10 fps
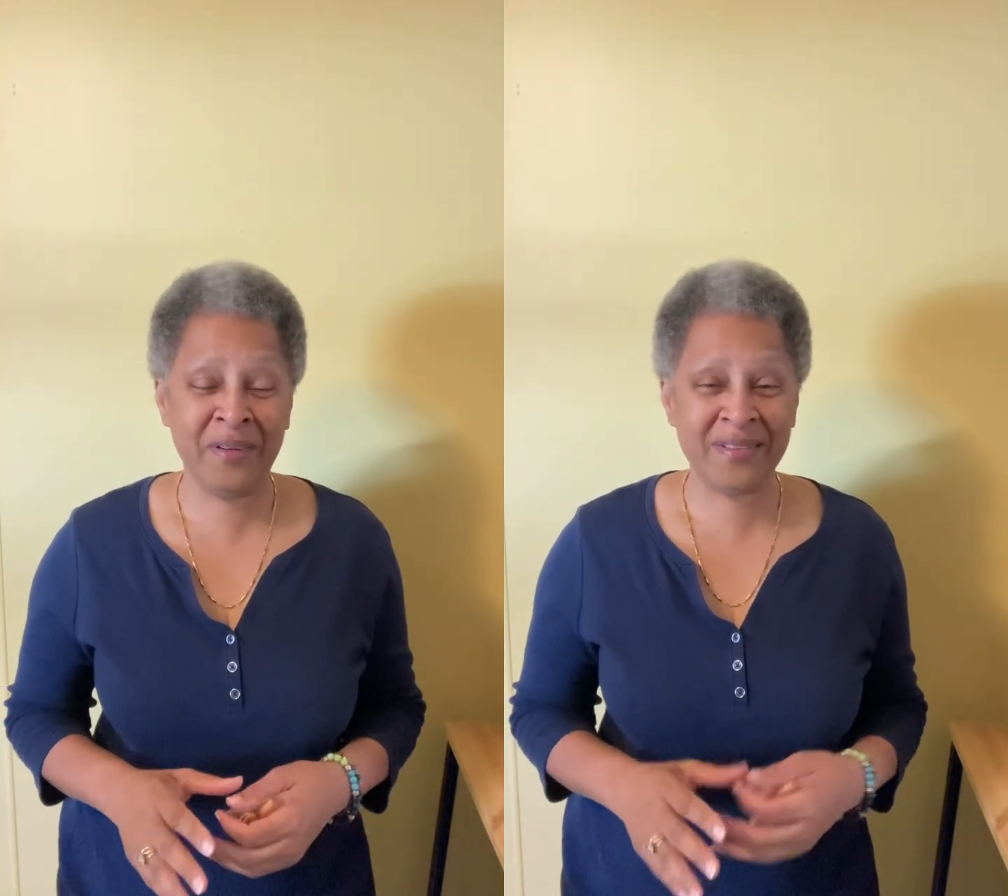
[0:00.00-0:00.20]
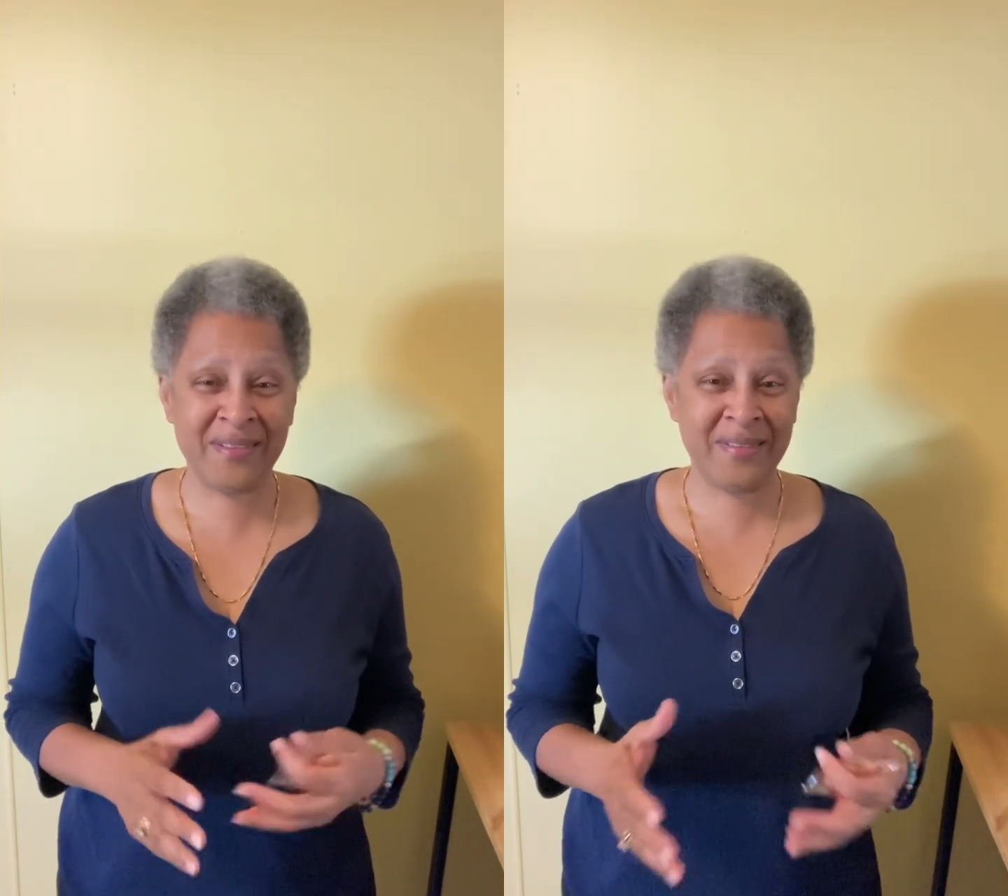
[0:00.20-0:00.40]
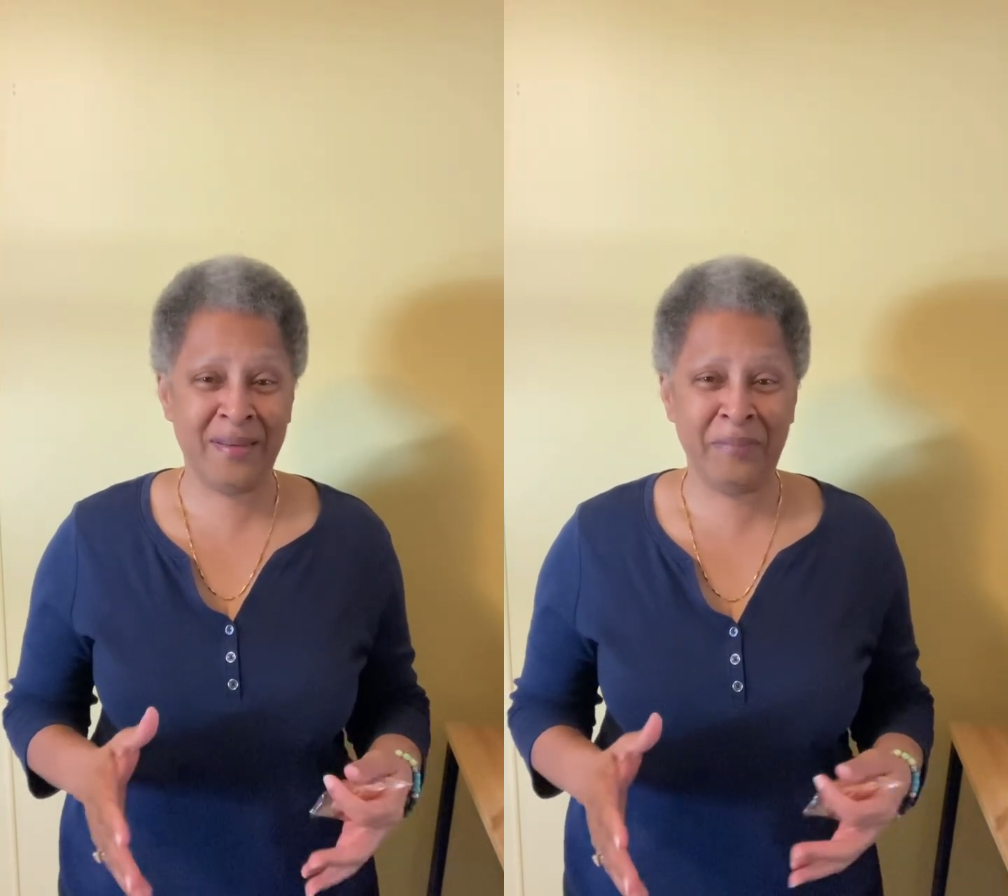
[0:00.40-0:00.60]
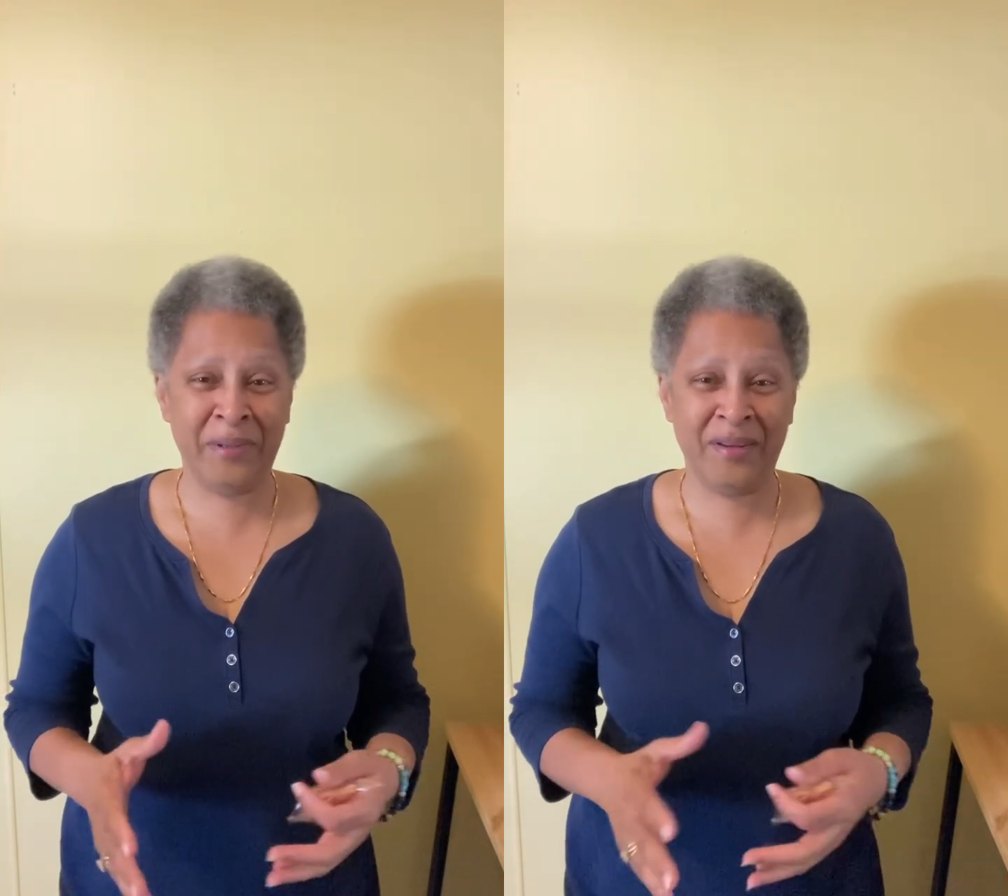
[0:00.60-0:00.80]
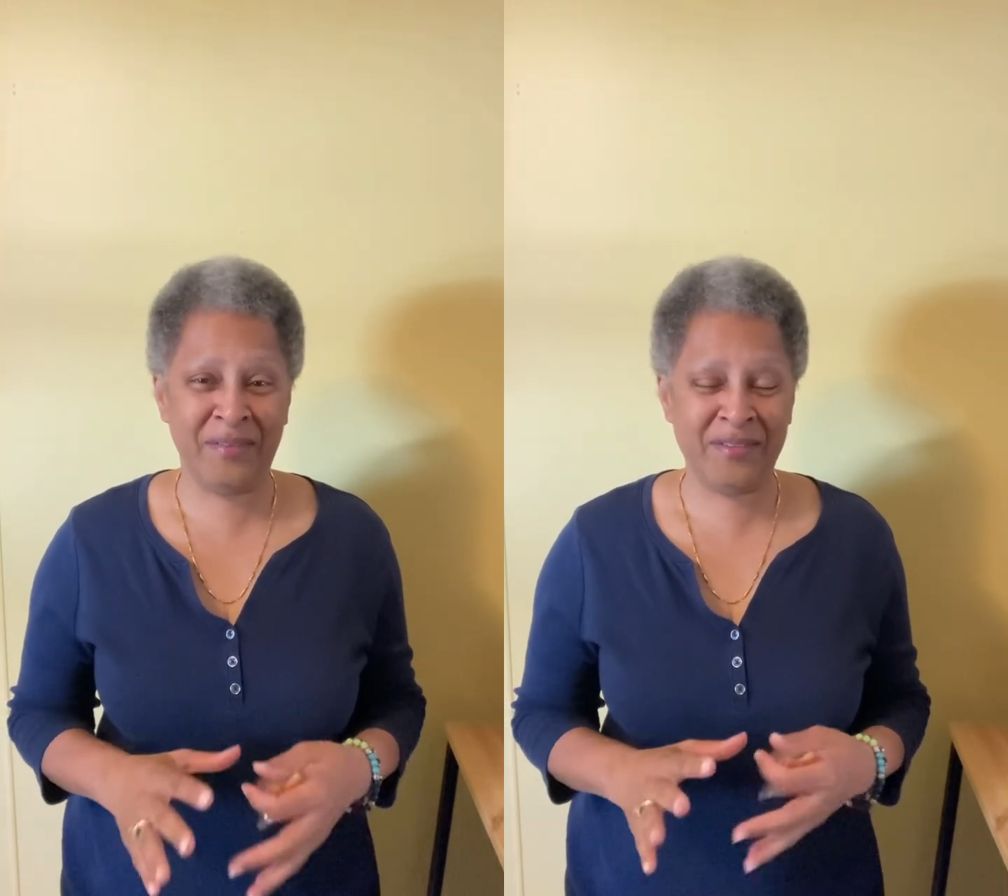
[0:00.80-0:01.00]
just let me
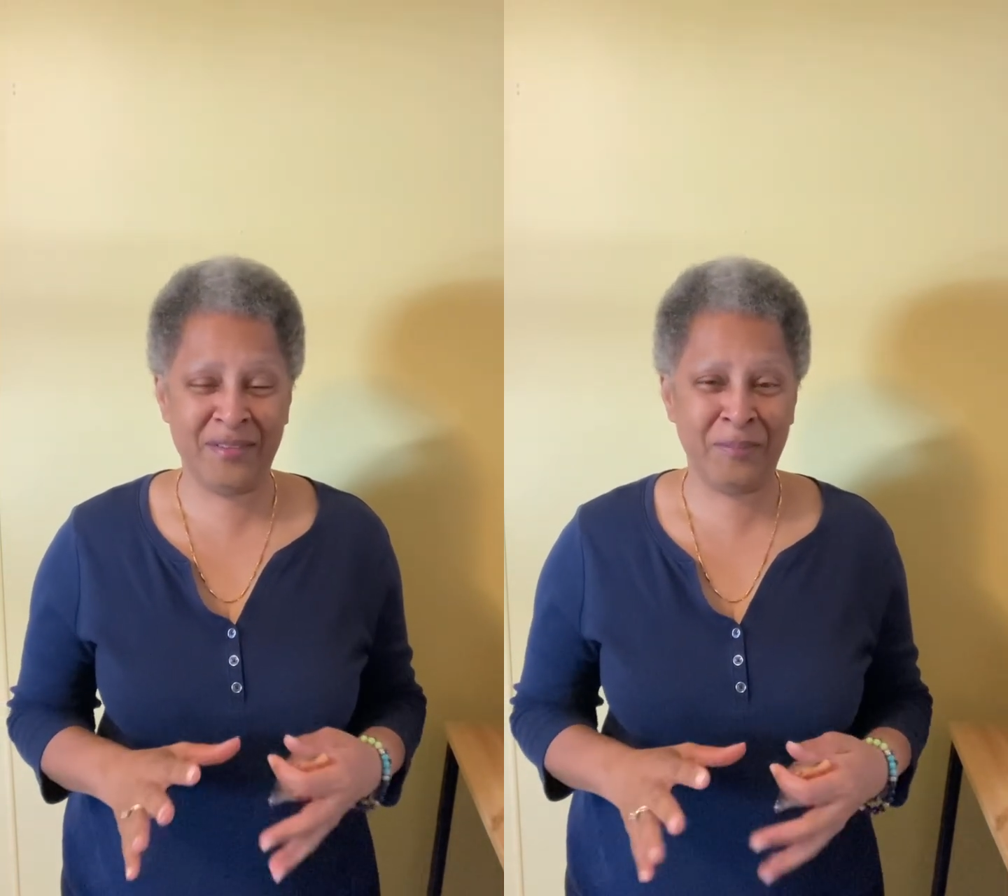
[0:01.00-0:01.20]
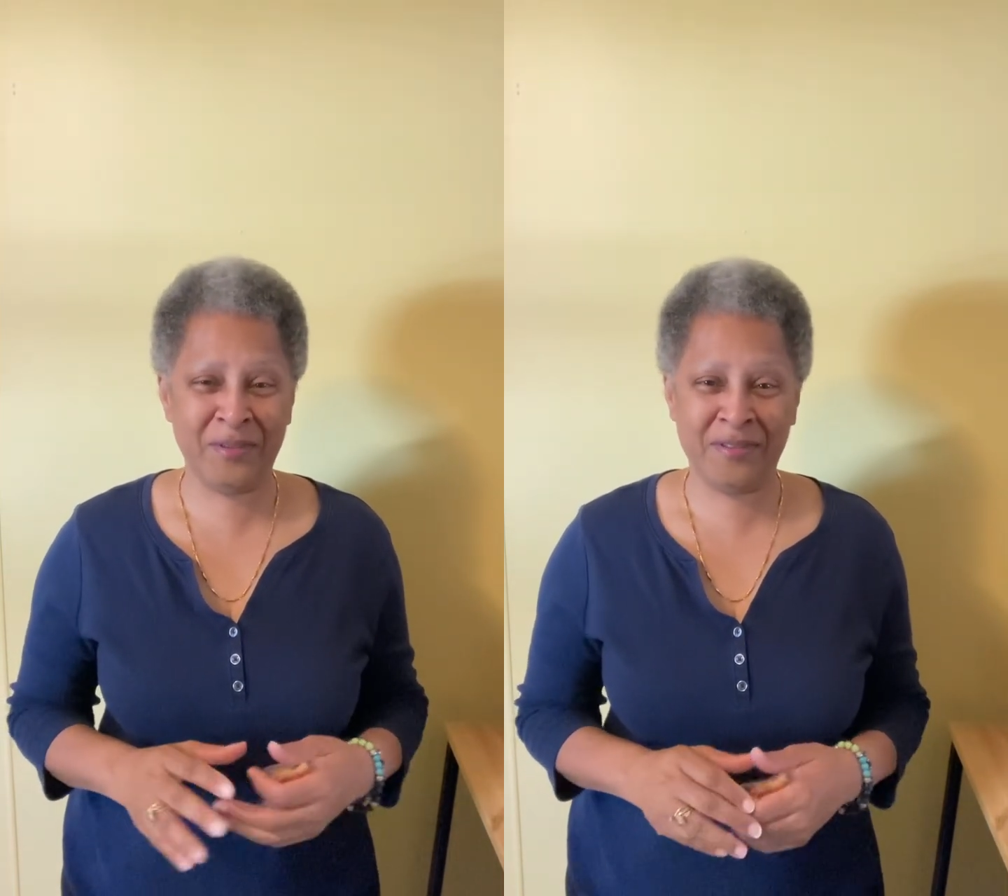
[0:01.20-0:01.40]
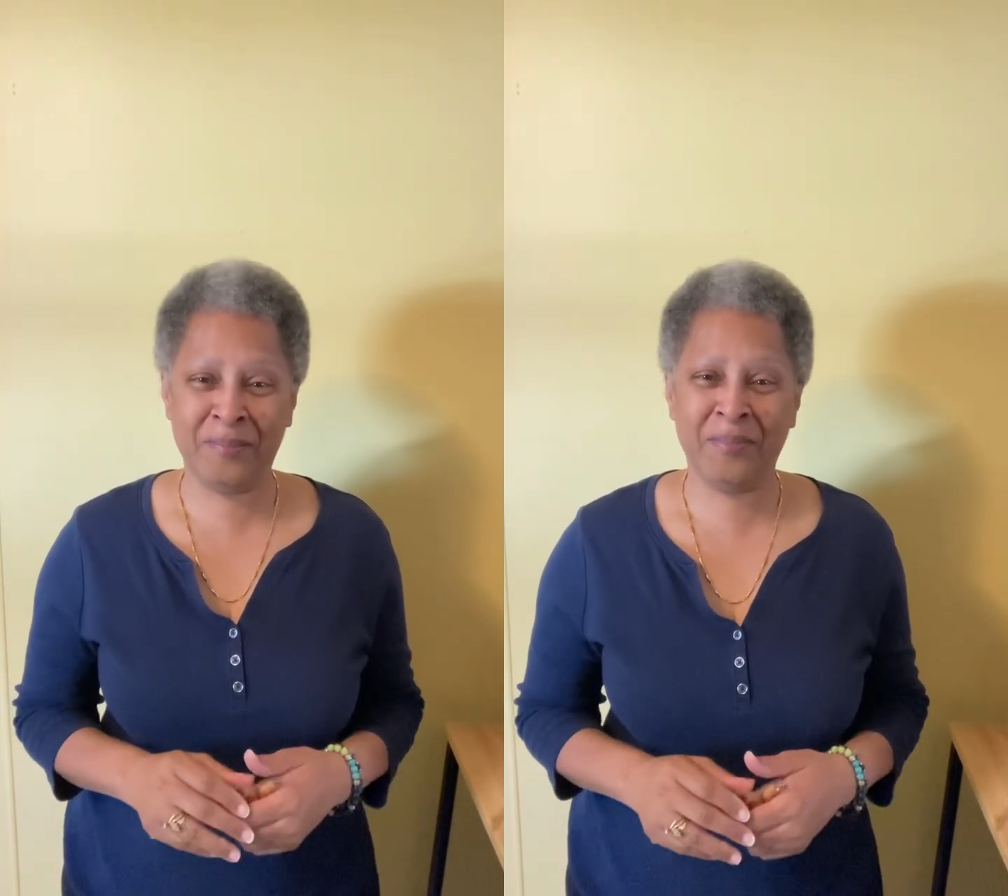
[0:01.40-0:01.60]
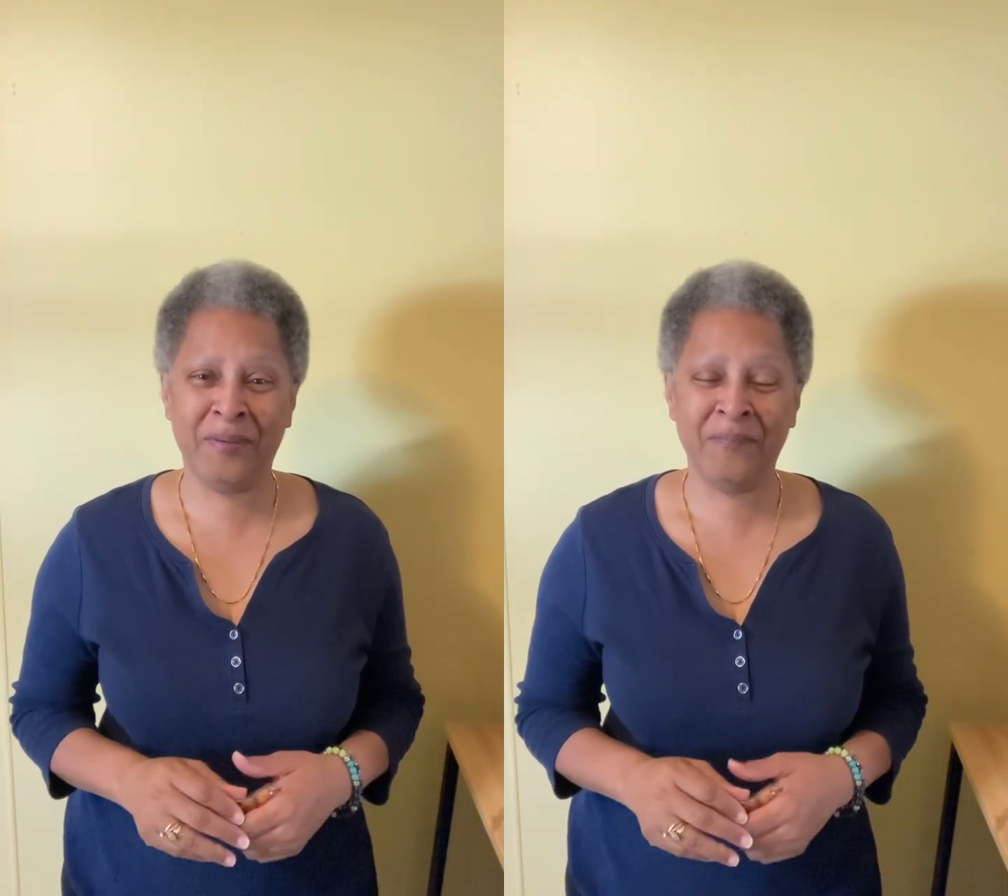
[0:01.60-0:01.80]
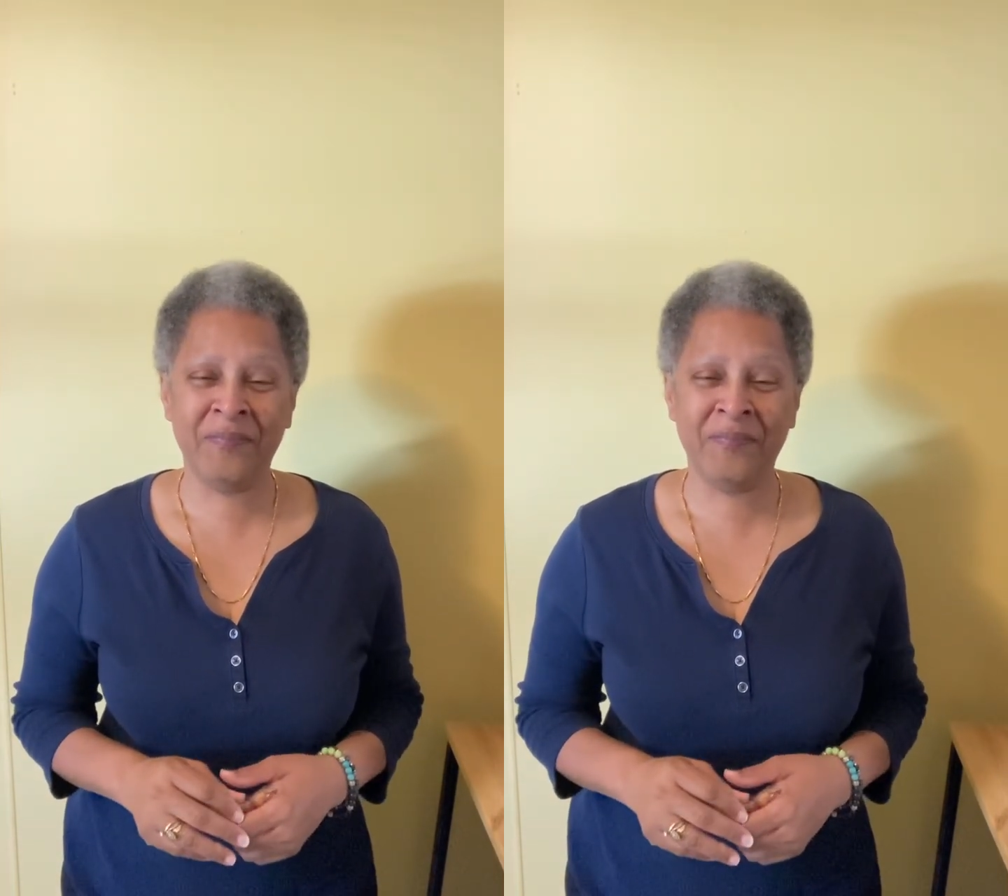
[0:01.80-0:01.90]
know. It's super simple.